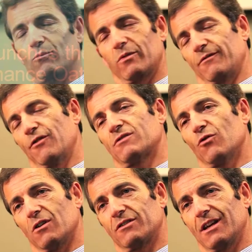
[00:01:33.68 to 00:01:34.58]
We first of
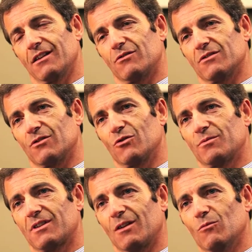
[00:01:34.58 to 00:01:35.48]
all got together as a group
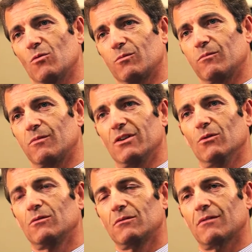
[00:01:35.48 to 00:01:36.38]
saying, well, we
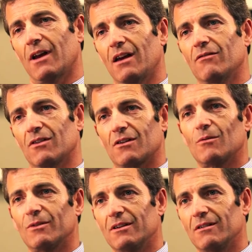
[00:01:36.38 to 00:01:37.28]
all have a
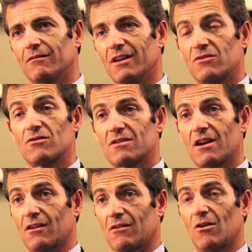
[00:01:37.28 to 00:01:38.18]
common interest
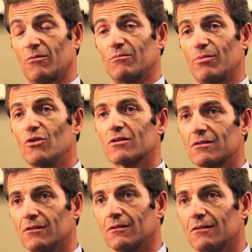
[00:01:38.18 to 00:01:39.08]
and a common
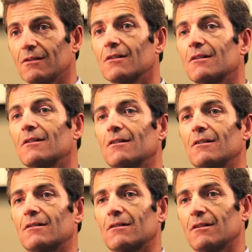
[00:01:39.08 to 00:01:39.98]
personal
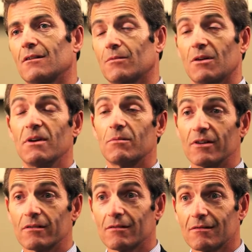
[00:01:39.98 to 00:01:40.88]

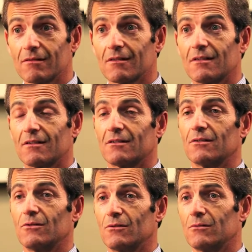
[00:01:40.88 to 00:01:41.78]
commitment
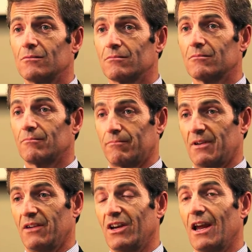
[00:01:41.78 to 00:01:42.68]
to
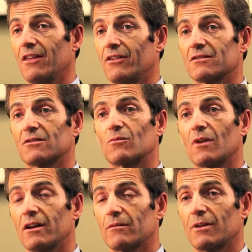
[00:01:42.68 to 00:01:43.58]
giving ethics the
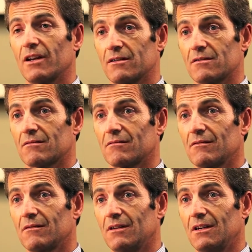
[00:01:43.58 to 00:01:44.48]
right place
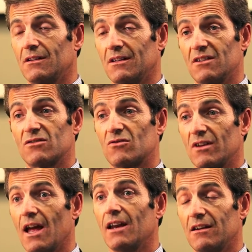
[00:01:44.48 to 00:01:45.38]
in the
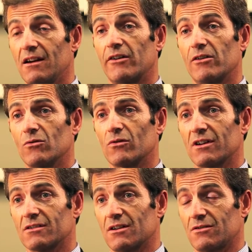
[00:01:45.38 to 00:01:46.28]
industry and in our own
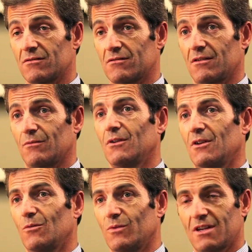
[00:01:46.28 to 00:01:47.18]
organisations. So
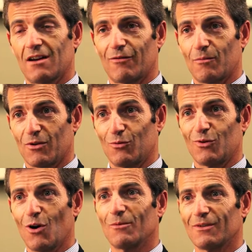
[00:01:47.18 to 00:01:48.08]
we started from a good
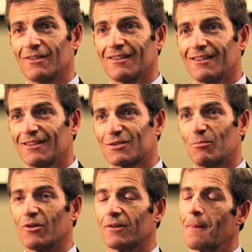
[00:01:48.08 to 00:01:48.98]
common
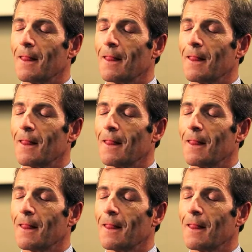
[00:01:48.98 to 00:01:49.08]
spot.